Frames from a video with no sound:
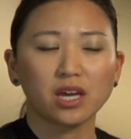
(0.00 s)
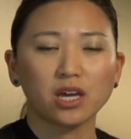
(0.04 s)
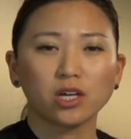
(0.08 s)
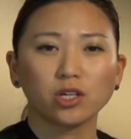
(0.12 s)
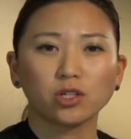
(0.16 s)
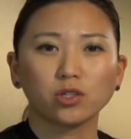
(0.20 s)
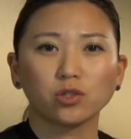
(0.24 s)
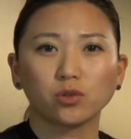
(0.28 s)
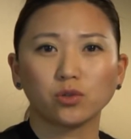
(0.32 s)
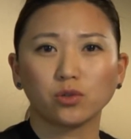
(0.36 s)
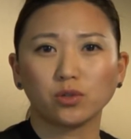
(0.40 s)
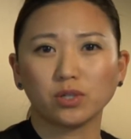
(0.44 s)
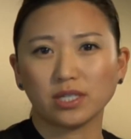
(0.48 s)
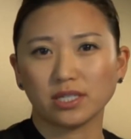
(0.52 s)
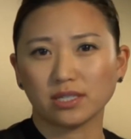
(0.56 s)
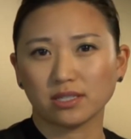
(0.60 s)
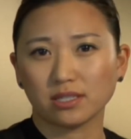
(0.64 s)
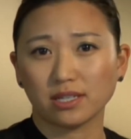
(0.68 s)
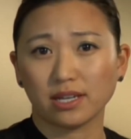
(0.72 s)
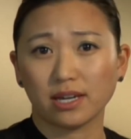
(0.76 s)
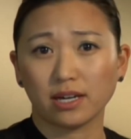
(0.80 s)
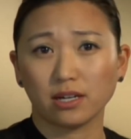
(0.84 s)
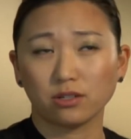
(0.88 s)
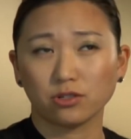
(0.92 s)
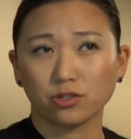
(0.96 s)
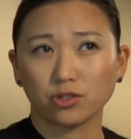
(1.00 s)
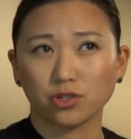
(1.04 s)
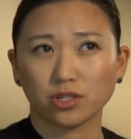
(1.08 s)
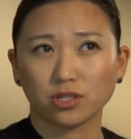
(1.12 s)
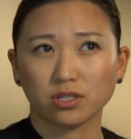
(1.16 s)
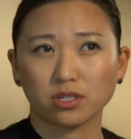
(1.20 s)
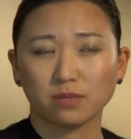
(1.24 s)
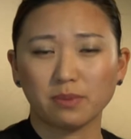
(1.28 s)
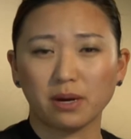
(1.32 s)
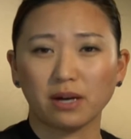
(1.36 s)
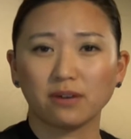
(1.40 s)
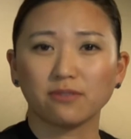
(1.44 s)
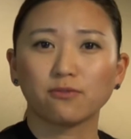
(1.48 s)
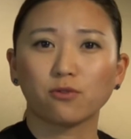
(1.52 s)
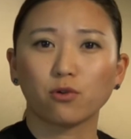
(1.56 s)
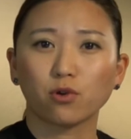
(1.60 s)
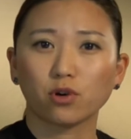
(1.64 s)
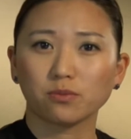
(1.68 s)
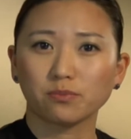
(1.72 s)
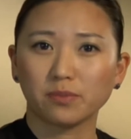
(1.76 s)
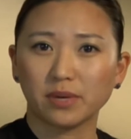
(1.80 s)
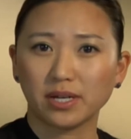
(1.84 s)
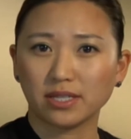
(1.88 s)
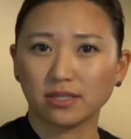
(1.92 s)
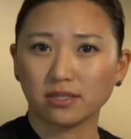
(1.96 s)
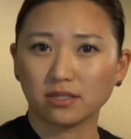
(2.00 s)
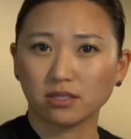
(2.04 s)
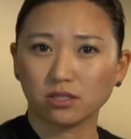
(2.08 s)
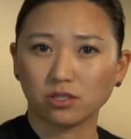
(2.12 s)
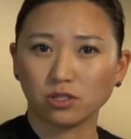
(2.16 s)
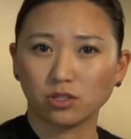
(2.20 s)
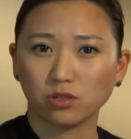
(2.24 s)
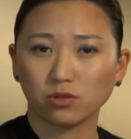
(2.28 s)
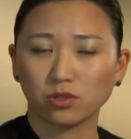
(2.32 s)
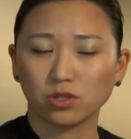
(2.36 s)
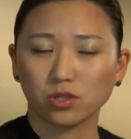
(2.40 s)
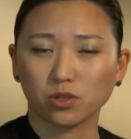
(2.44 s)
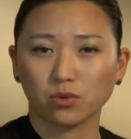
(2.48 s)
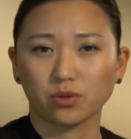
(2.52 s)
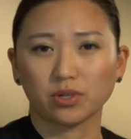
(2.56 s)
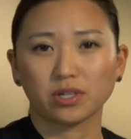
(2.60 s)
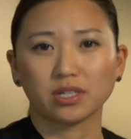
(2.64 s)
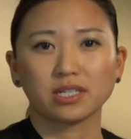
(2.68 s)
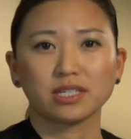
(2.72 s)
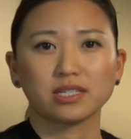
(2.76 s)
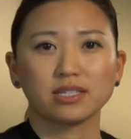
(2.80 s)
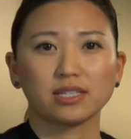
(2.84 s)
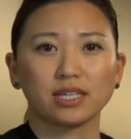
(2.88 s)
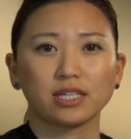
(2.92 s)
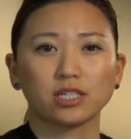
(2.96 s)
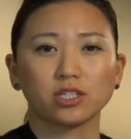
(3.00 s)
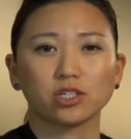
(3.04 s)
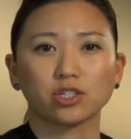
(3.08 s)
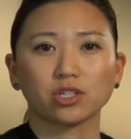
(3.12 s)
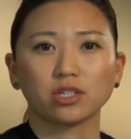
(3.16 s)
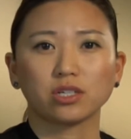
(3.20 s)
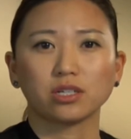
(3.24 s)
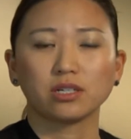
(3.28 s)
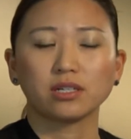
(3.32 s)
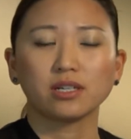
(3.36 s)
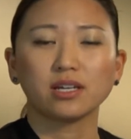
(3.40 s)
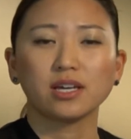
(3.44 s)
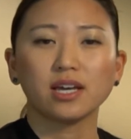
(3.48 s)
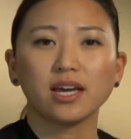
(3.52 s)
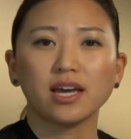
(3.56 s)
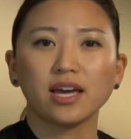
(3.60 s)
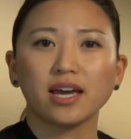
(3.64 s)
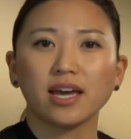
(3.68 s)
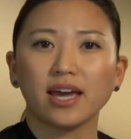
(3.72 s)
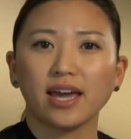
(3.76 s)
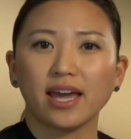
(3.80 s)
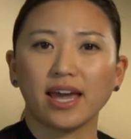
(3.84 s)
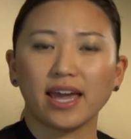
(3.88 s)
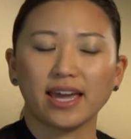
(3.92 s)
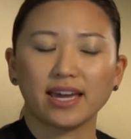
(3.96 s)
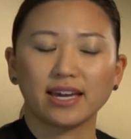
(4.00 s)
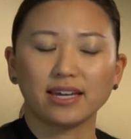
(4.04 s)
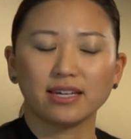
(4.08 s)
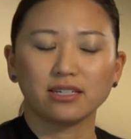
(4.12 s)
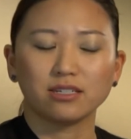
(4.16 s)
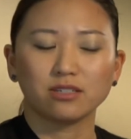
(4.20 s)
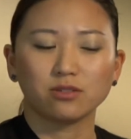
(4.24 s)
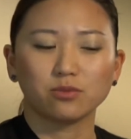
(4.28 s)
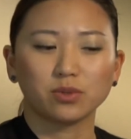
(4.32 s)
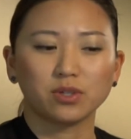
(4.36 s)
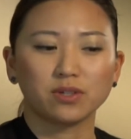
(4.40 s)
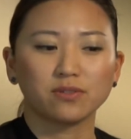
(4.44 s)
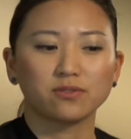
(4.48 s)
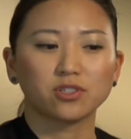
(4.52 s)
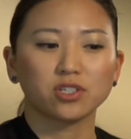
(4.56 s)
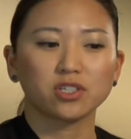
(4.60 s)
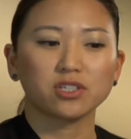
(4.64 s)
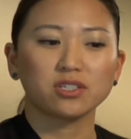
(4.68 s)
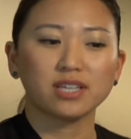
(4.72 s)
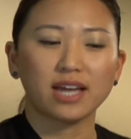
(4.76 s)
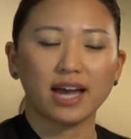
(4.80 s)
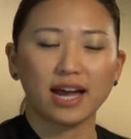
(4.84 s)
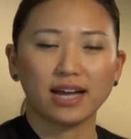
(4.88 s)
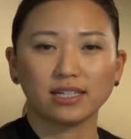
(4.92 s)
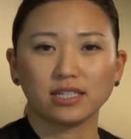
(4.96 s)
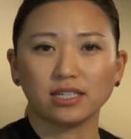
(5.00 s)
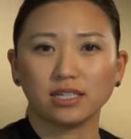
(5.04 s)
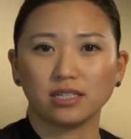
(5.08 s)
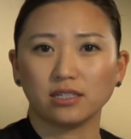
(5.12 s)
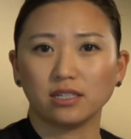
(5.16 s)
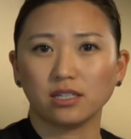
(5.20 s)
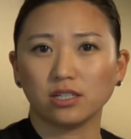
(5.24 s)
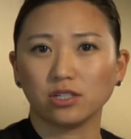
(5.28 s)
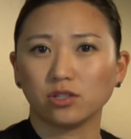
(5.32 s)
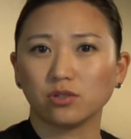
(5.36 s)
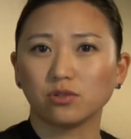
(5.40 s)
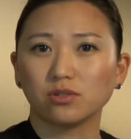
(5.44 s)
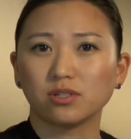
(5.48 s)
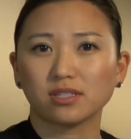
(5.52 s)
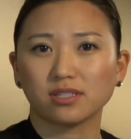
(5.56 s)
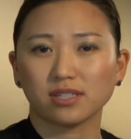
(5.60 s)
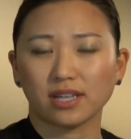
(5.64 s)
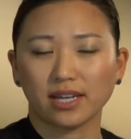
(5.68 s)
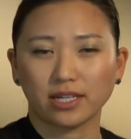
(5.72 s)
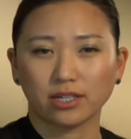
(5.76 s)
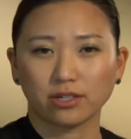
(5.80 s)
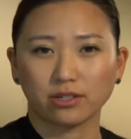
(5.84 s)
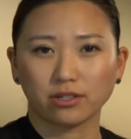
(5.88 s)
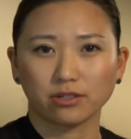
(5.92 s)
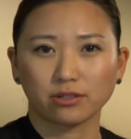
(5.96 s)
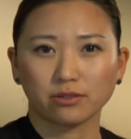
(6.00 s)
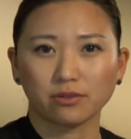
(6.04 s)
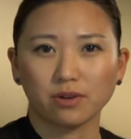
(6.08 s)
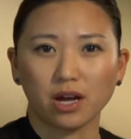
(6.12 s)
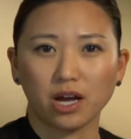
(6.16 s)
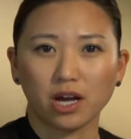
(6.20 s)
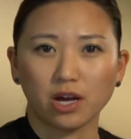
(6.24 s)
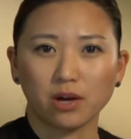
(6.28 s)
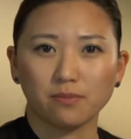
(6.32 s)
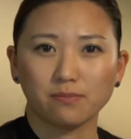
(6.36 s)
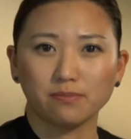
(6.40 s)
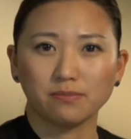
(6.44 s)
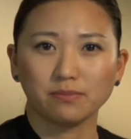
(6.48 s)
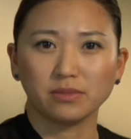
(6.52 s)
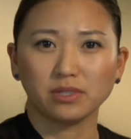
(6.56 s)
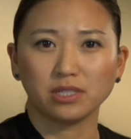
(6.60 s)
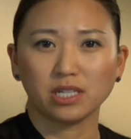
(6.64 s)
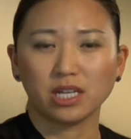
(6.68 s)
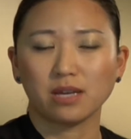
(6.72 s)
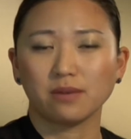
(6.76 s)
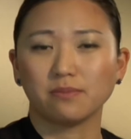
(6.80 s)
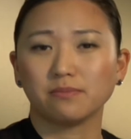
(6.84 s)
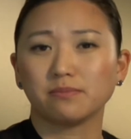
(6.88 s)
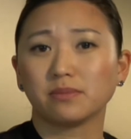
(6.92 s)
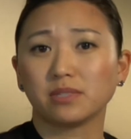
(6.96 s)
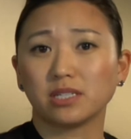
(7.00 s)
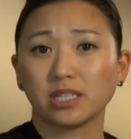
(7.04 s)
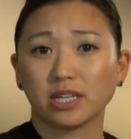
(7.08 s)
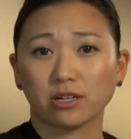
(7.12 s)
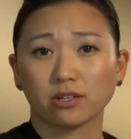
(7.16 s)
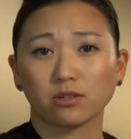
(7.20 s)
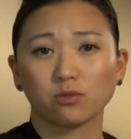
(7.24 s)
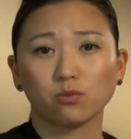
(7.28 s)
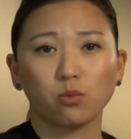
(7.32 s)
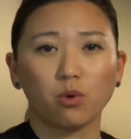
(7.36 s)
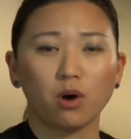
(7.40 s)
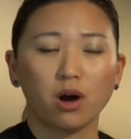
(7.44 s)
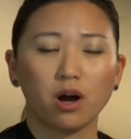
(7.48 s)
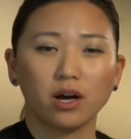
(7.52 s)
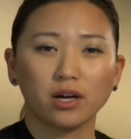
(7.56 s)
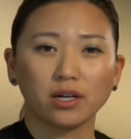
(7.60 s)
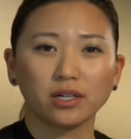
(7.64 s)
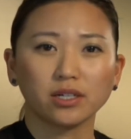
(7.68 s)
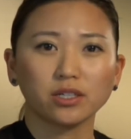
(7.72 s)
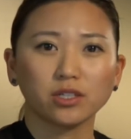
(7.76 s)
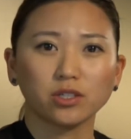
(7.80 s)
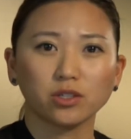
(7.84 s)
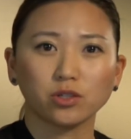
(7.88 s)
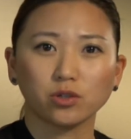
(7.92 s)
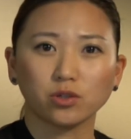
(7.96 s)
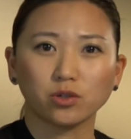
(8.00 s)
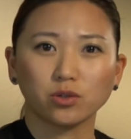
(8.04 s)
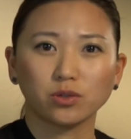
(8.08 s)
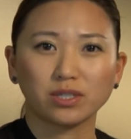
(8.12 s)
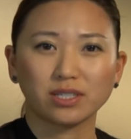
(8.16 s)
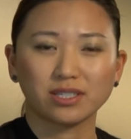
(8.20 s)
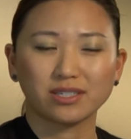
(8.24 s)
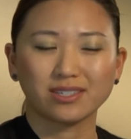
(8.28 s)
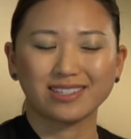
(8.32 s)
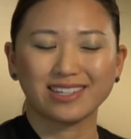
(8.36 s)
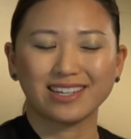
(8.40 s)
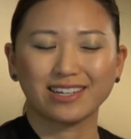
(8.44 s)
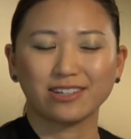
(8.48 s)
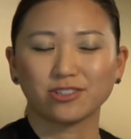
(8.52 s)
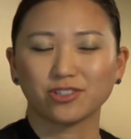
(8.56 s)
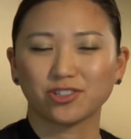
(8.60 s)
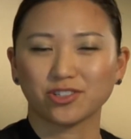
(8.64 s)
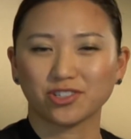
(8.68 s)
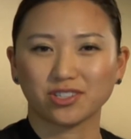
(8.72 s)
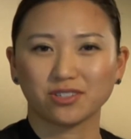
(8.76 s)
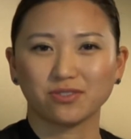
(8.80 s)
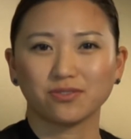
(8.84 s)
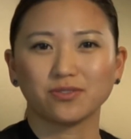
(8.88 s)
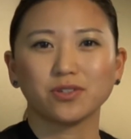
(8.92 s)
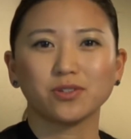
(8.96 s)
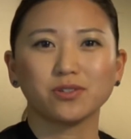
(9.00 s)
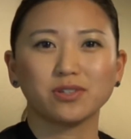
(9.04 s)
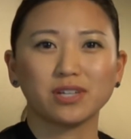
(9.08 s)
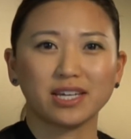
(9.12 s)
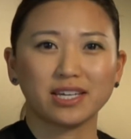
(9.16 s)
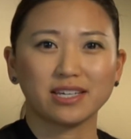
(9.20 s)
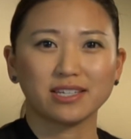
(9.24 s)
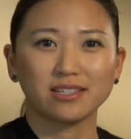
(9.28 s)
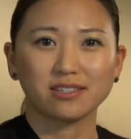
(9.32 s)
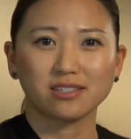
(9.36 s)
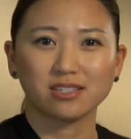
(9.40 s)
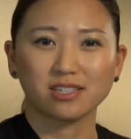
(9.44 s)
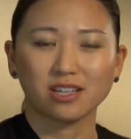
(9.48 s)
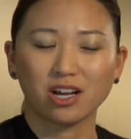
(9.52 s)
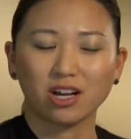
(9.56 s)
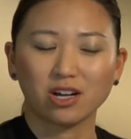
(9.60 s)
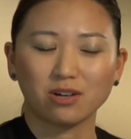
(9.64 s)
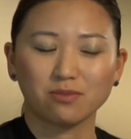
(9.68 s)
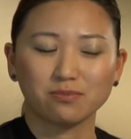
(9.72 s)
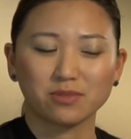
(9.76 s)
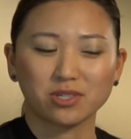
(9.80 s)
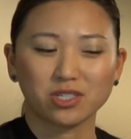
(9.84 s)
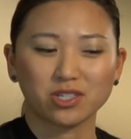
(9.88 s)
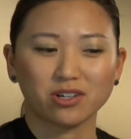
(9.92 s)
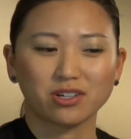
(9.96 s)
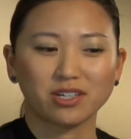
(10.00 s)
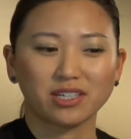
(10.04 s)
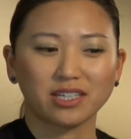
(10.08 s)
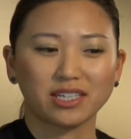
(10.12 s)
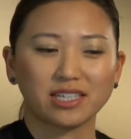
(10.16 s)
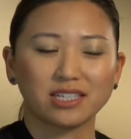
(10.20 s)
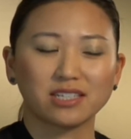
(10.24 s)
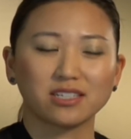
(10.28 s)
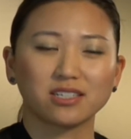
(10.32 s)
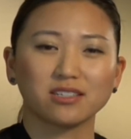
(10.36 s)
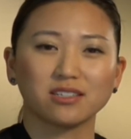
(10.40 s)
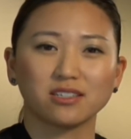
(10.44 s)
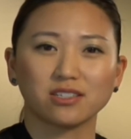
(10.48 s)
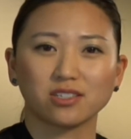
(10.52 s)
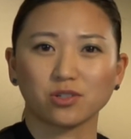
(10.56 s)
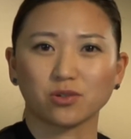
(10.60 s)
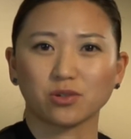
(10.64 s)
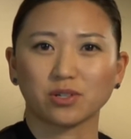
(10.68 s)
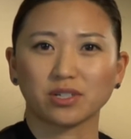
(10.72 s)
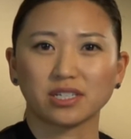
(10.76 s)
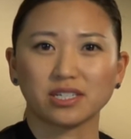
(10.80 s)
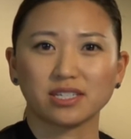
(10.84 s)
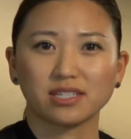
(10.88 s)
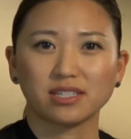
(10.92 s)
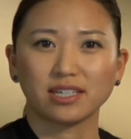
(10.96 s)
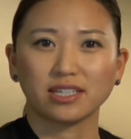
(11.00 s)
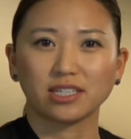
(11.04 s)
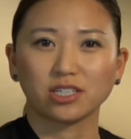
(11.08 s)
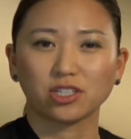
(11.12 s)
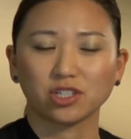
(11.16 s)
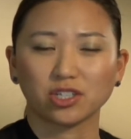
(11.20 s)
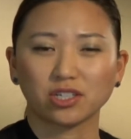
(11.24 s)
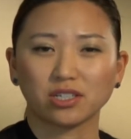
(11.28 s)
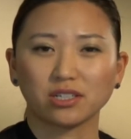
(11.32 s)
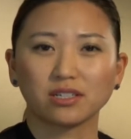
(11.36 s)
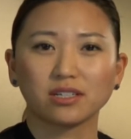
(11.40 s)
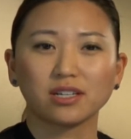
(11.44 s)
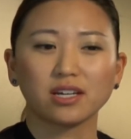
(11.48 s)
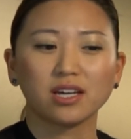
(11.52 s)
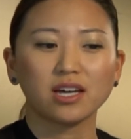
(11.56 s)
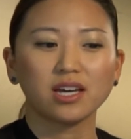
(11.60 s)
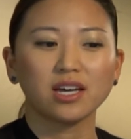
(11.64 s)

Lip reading: who is now just about 4 months new to the organization, and we have just added a new designer named Darren Wong, who is now just a few days starting into this organization.